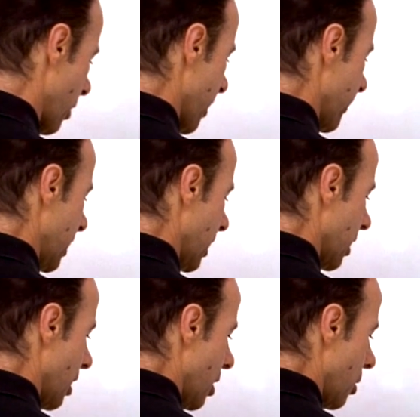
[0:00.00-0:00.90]
right over
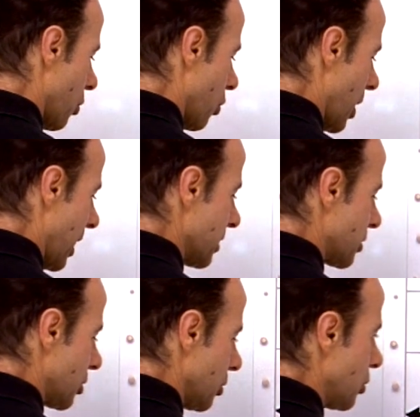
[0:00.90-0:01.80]
here. 1,
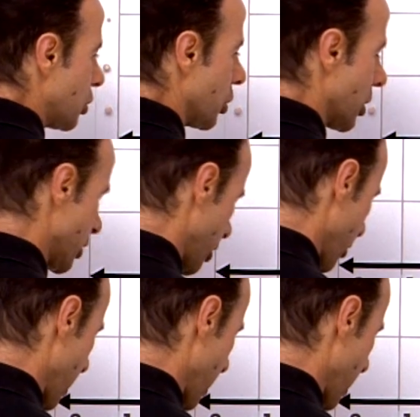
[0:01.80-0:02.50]
2, 2 units to the